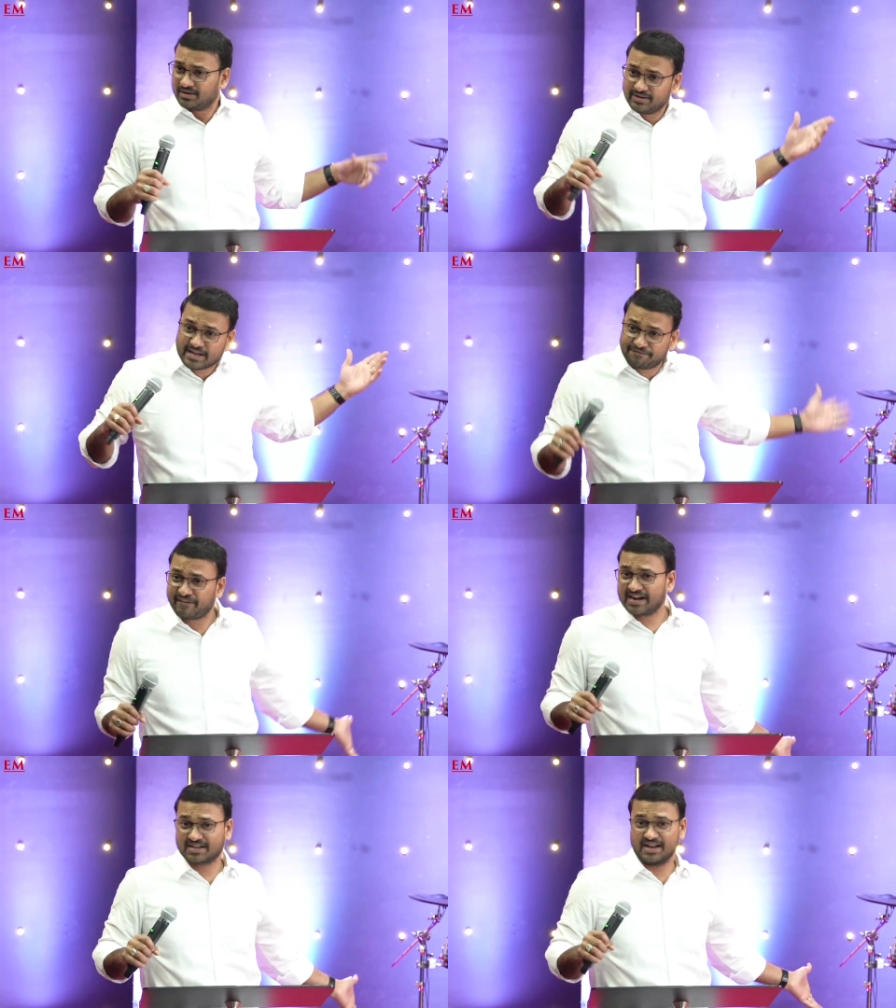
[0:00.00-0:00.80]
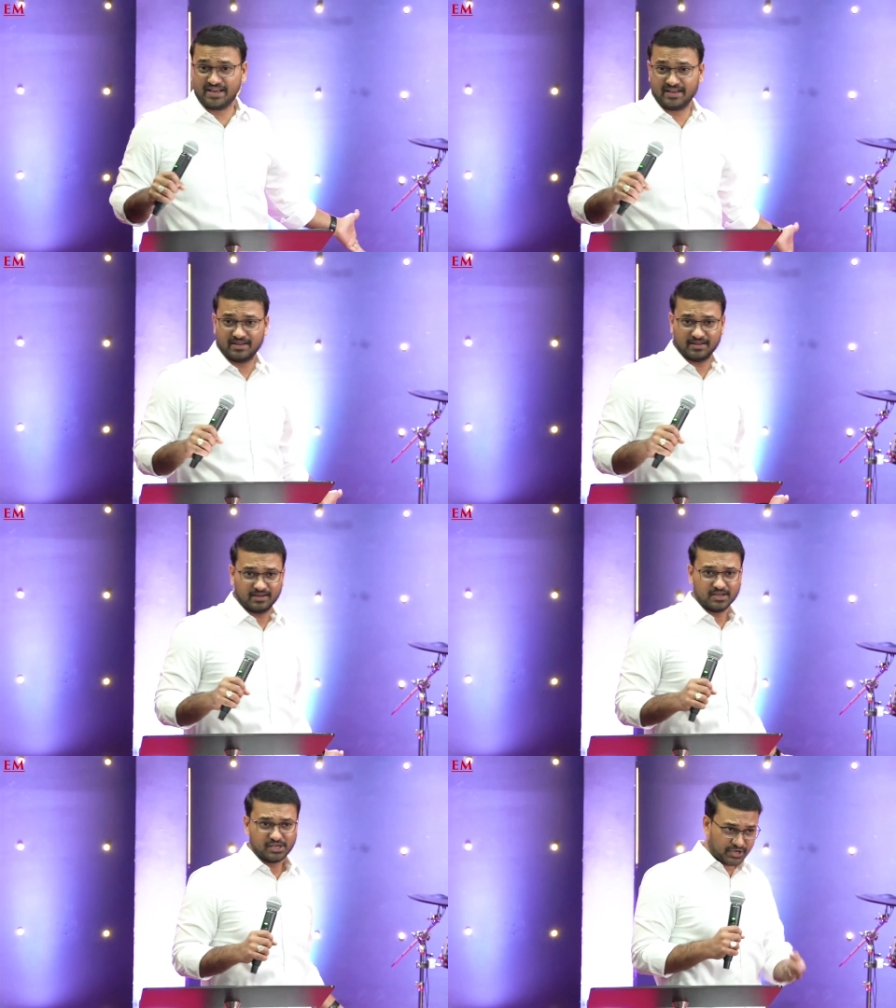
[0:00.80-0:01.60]
Definitely.
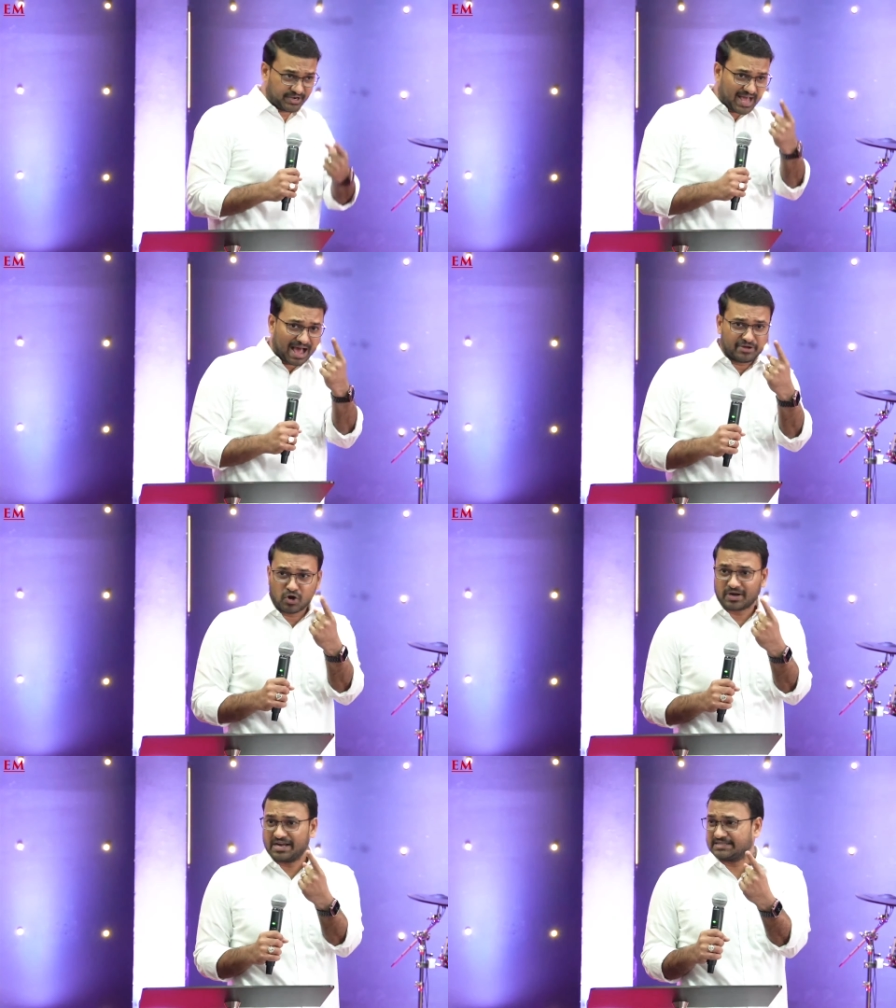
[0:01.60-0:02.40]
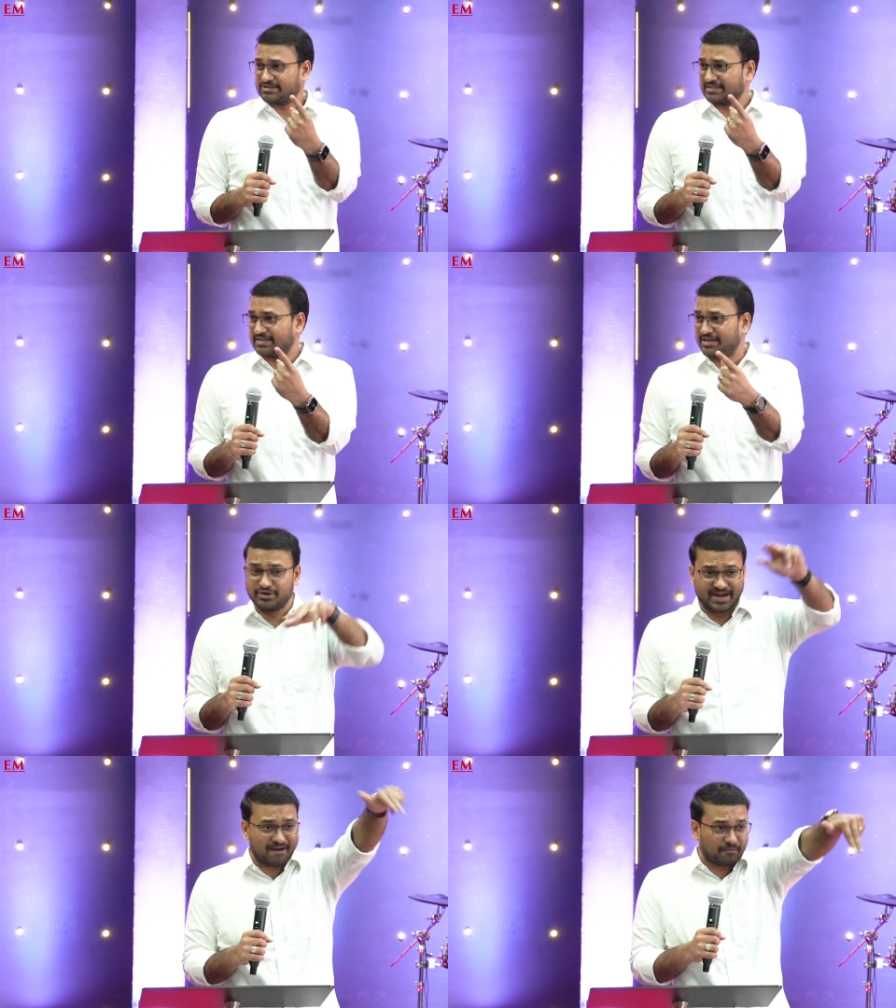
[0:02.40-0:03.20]
You need to have a yoga instructor. You need
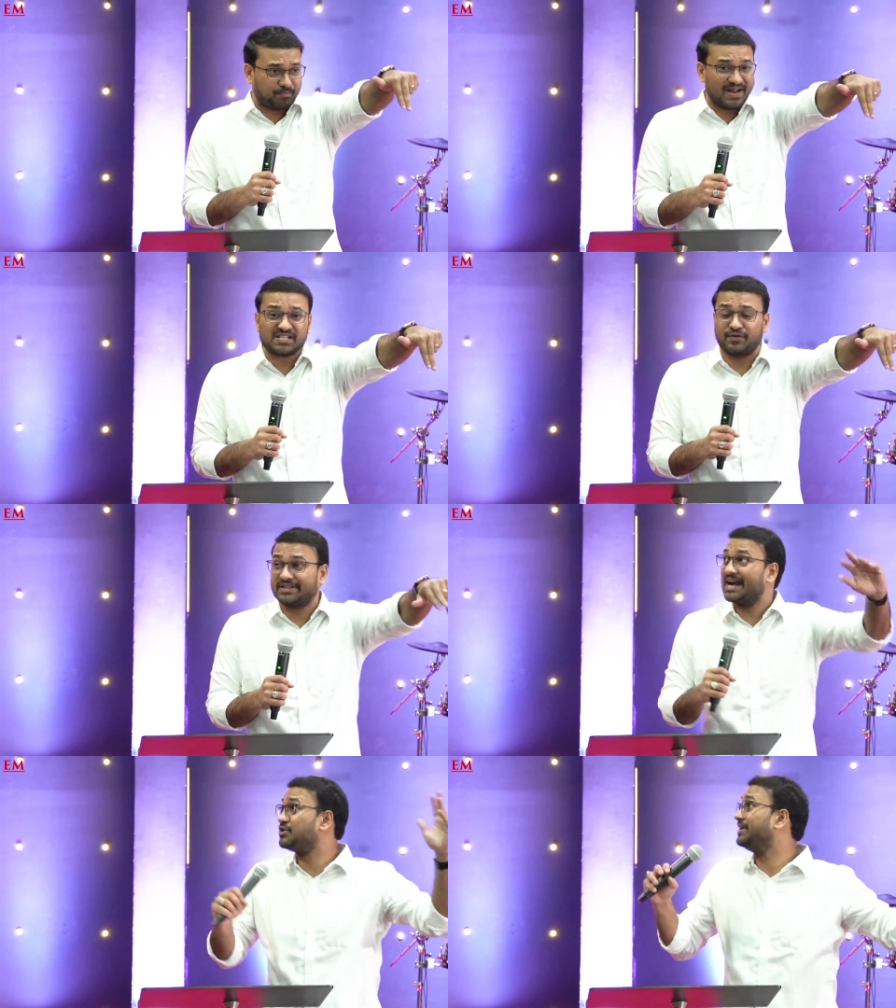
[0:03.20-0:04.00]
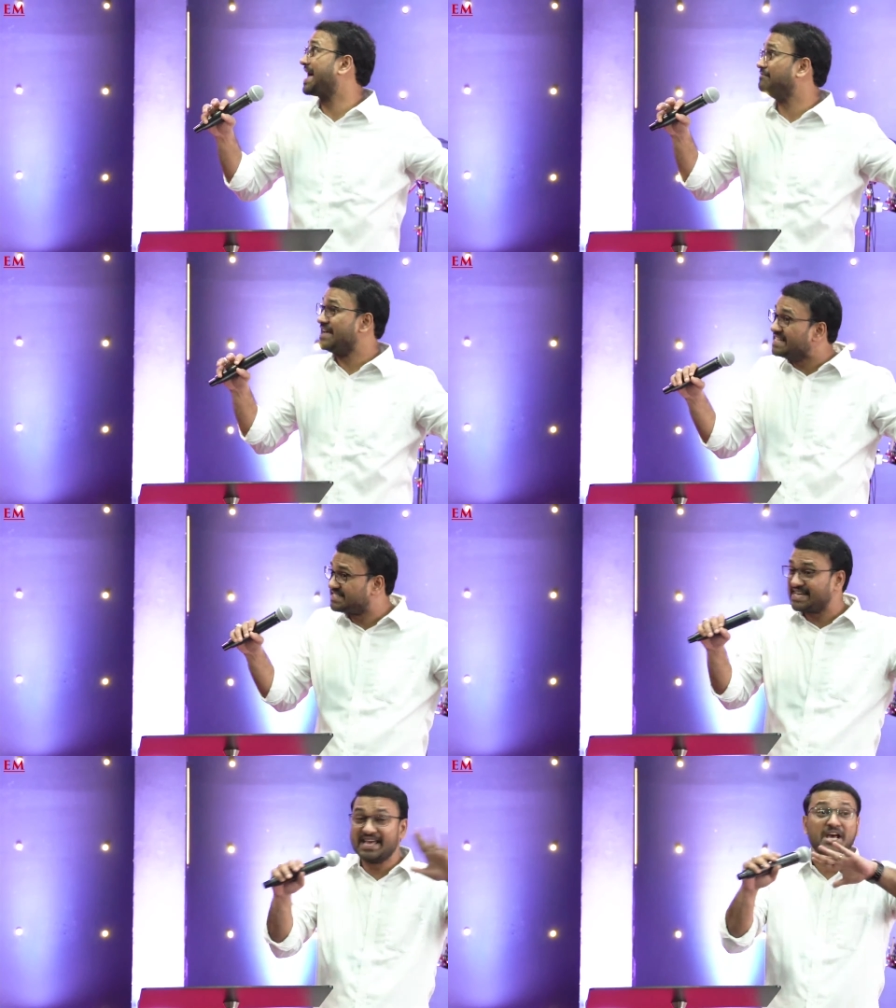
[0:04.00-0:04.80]
to have a place for that. You need to have A C.
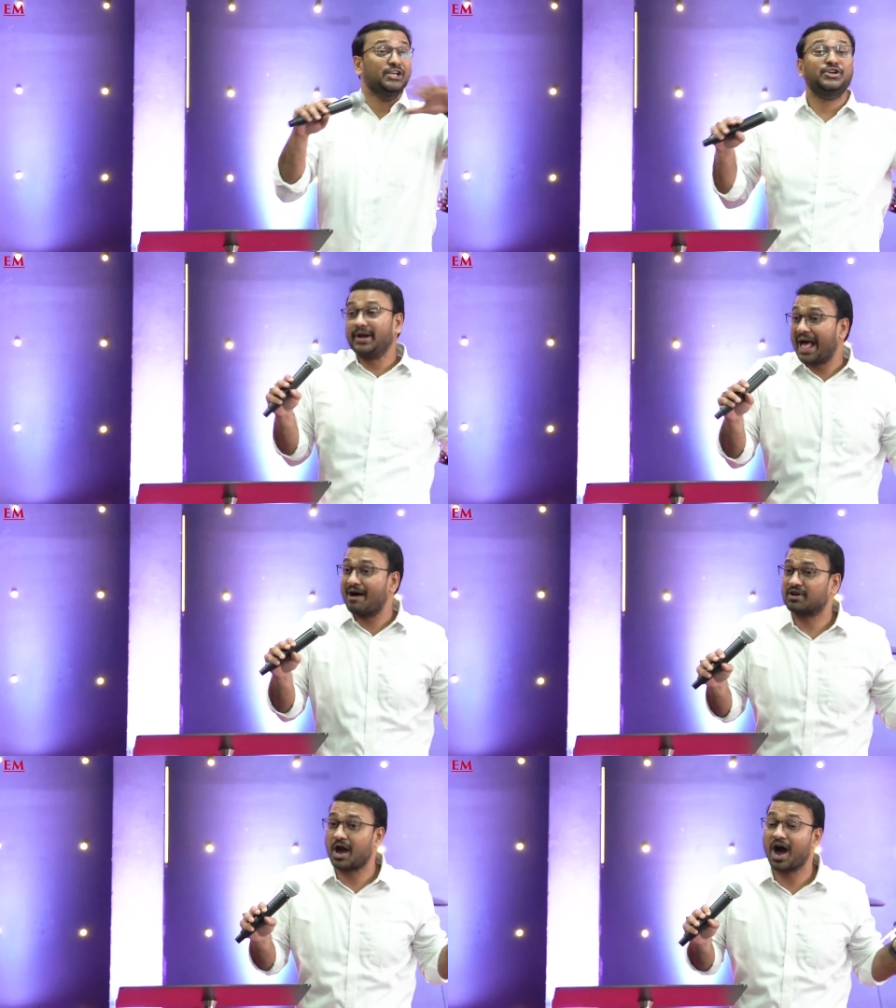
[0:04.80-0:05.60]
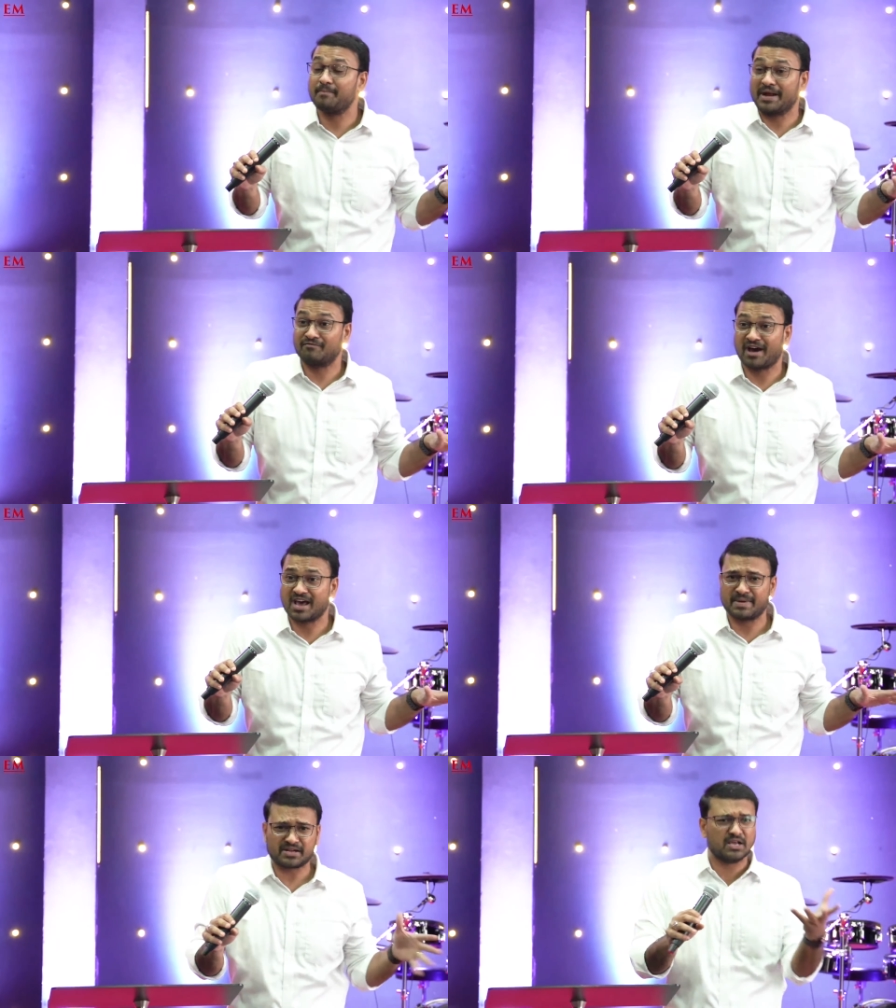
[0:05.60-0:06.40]
You need to have a calm
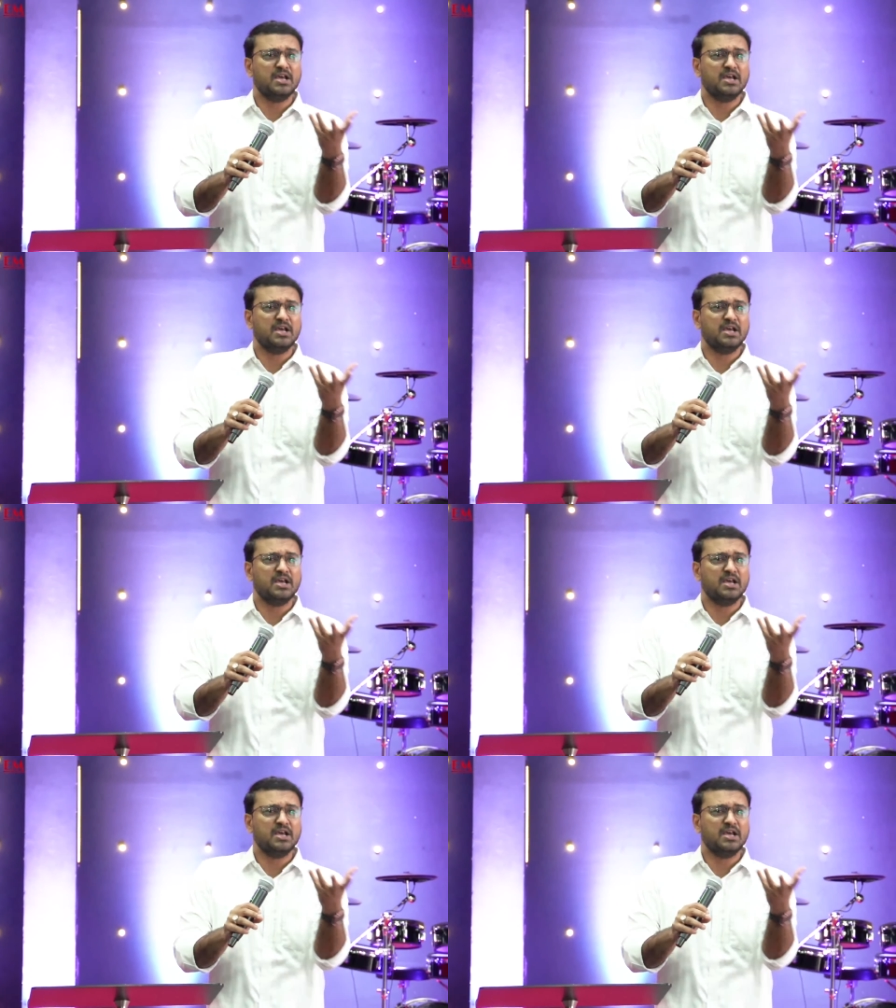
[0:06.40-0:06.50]
environment.